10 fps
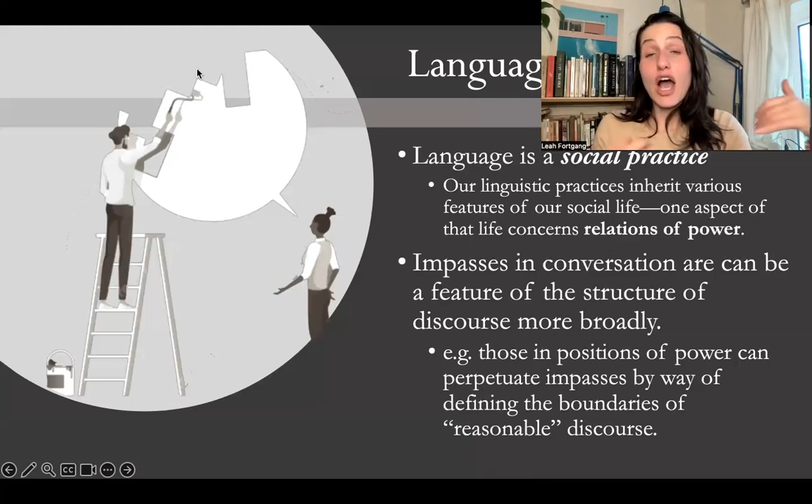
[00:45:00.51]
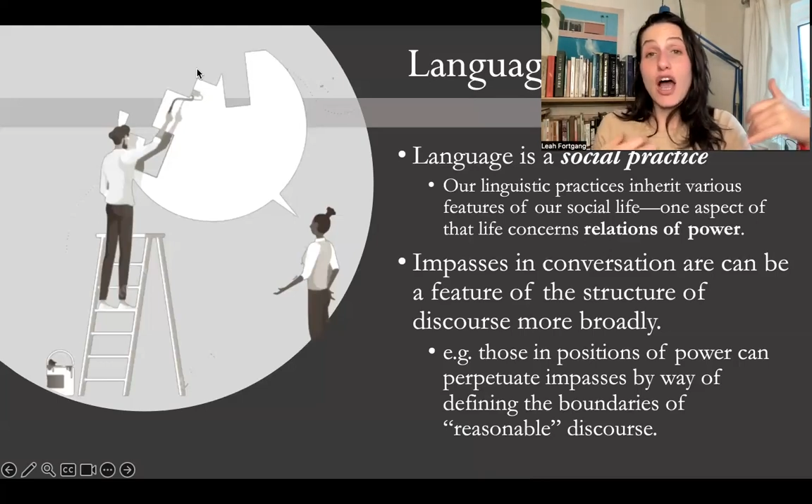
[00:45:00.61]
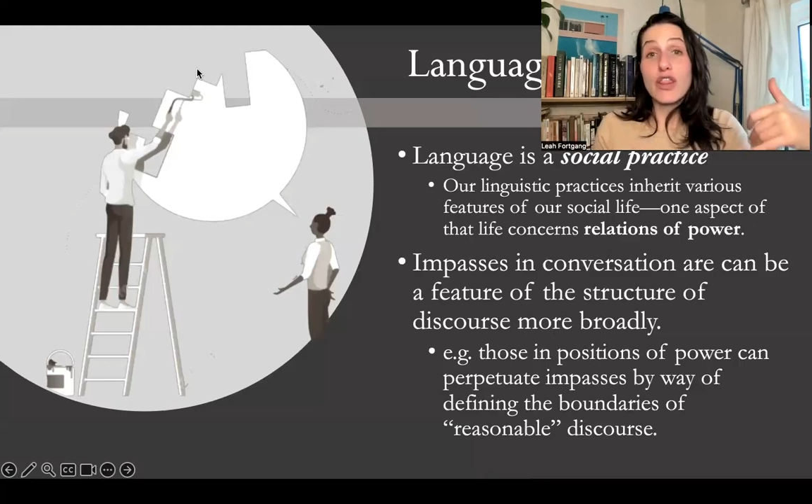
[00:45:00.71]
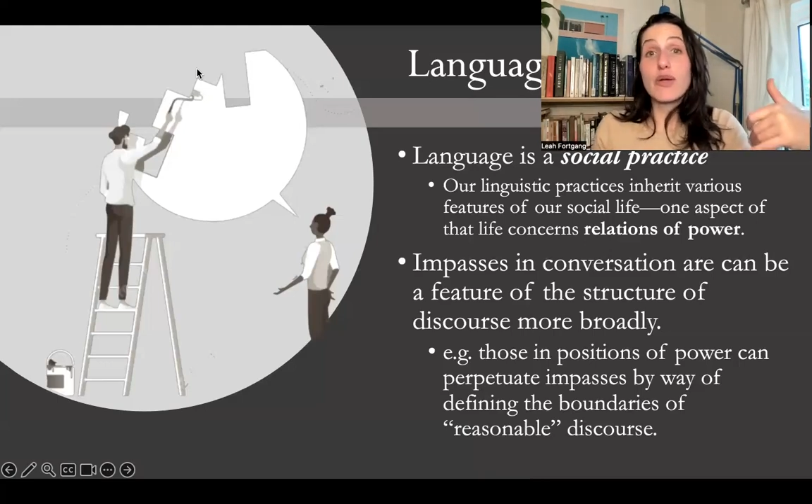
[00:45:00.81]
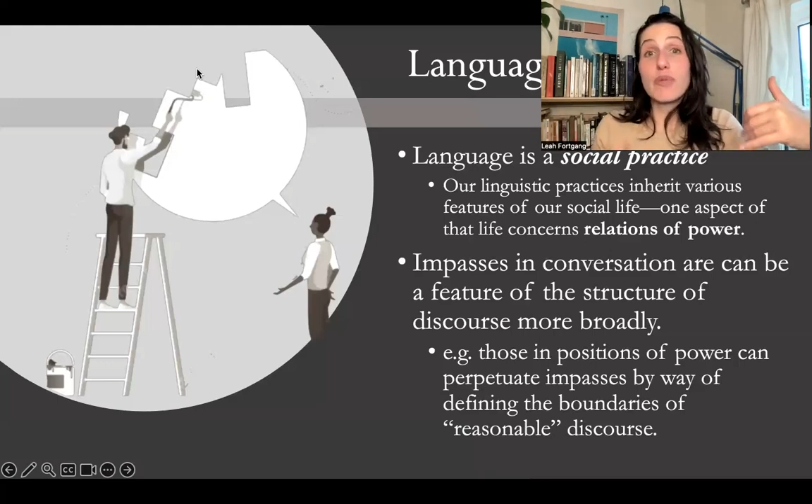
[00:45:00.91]

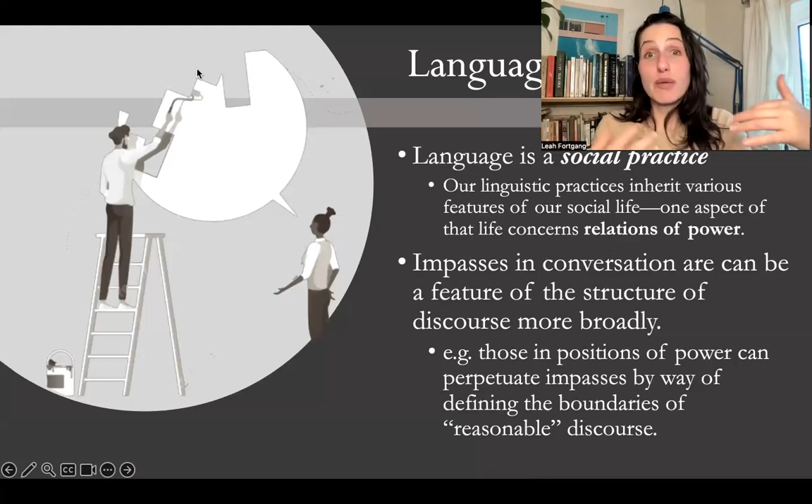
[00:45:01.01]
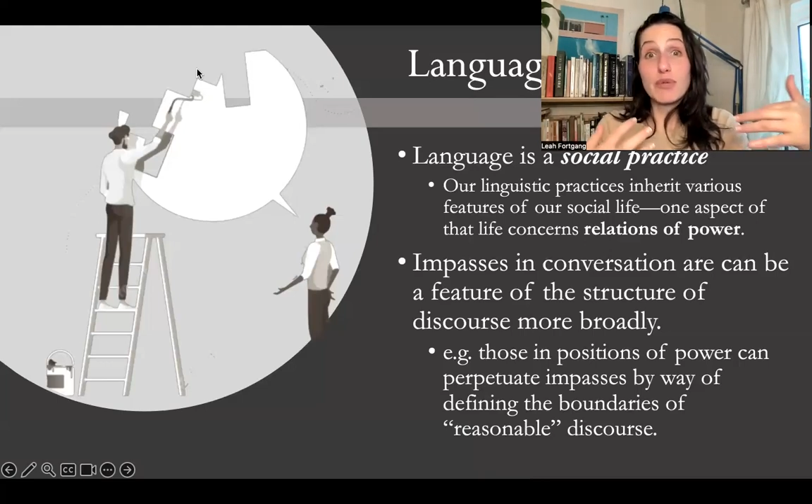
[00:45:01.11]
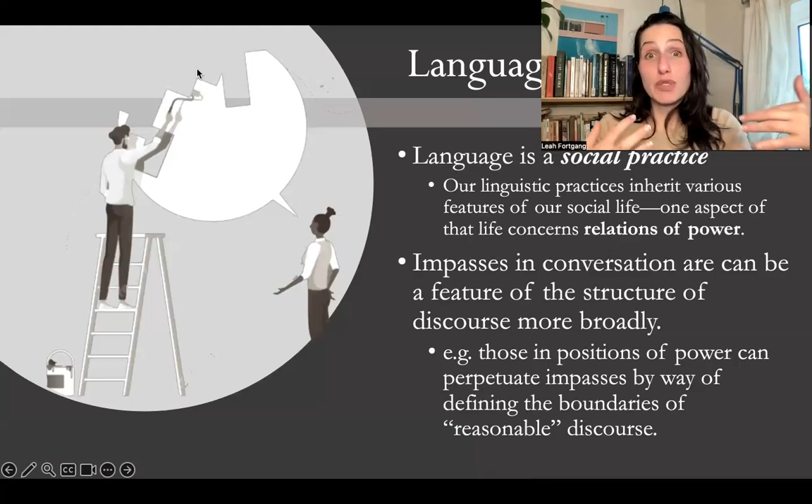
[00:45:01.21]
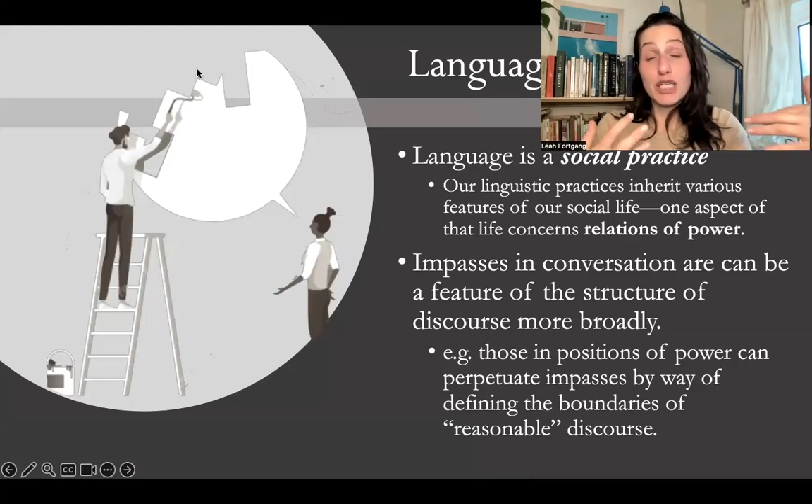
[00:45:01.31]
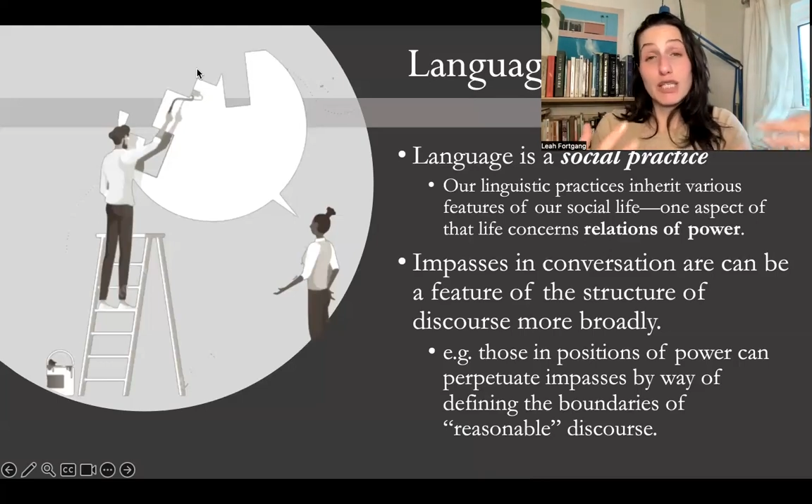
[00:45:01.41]
other
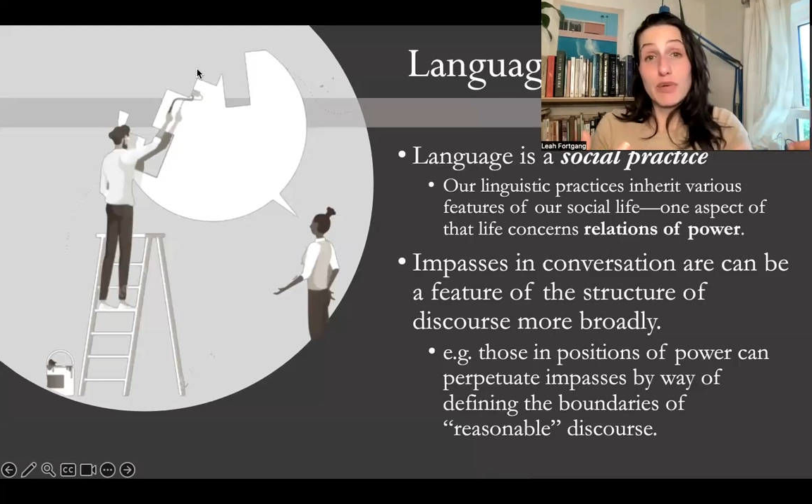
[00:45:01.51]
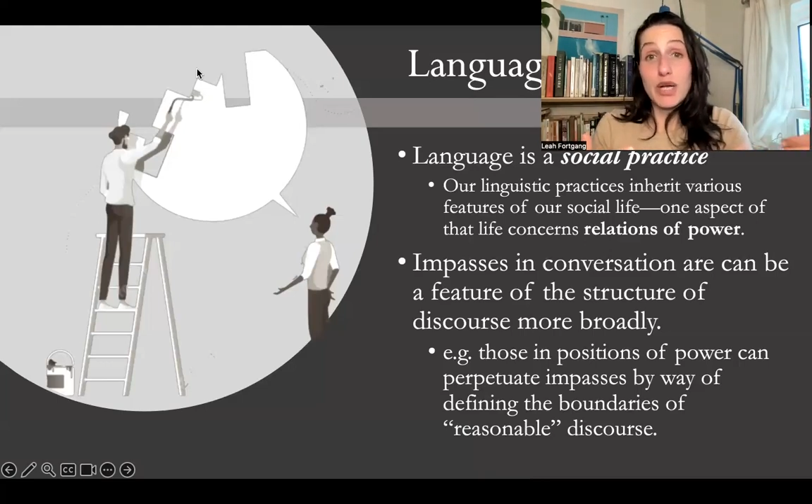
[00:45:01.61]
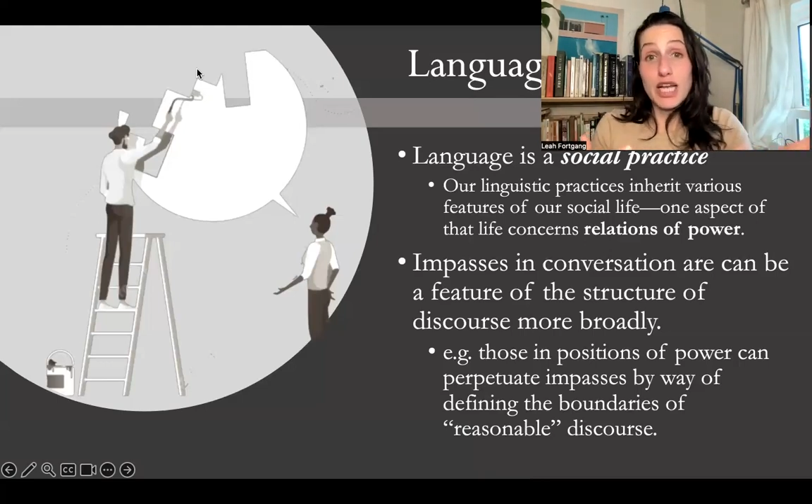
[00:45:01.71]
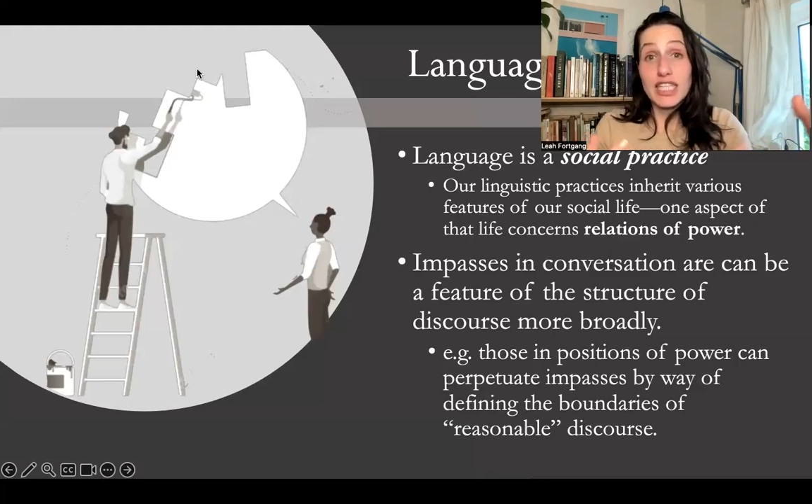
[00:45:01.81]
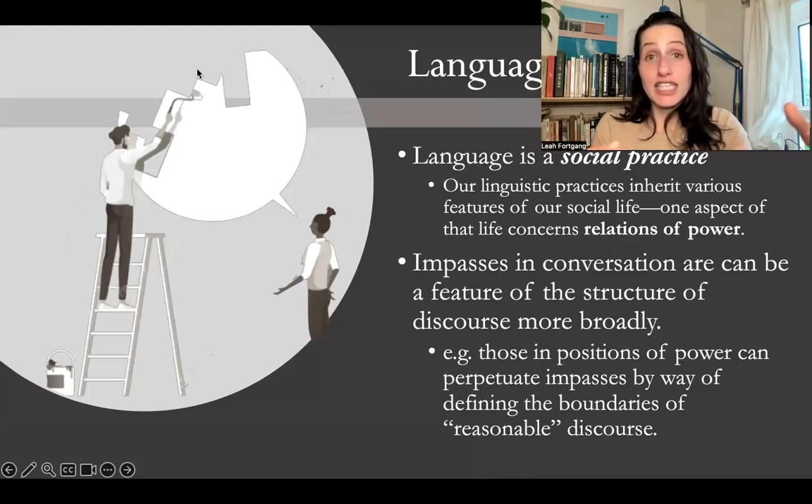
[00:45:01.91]
people's
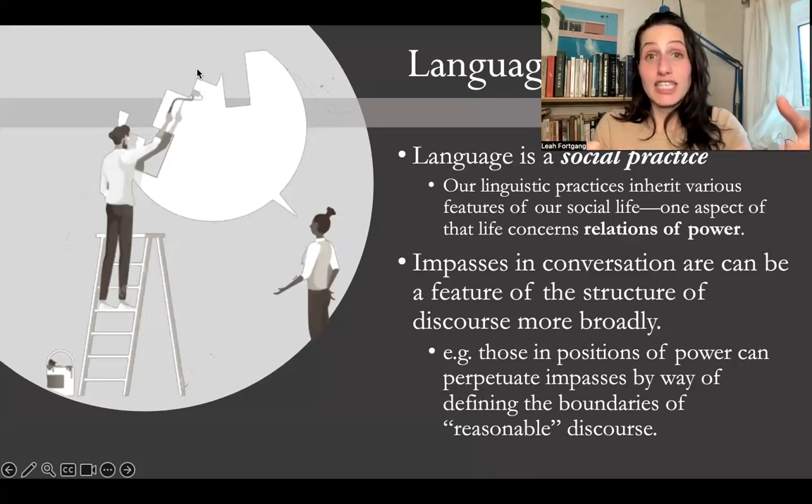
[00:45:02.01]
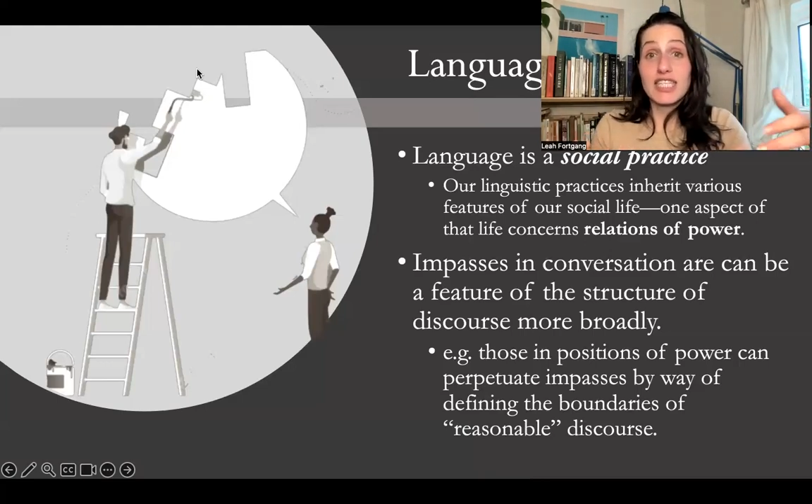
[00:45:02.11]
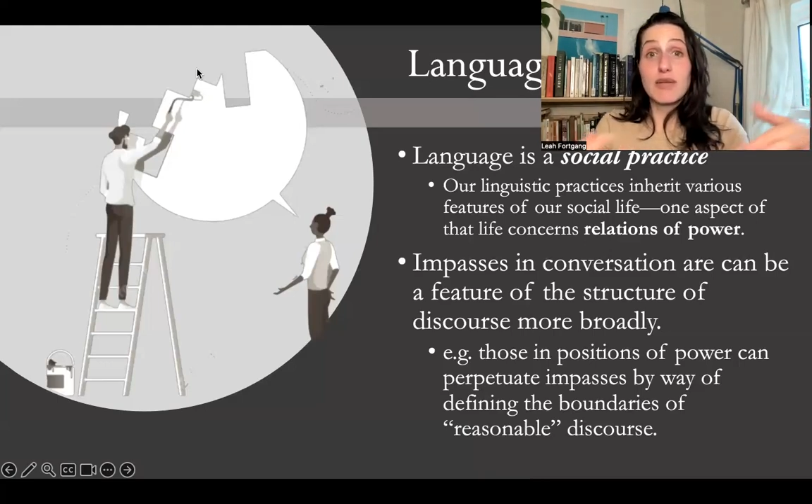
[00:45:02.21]
experiences,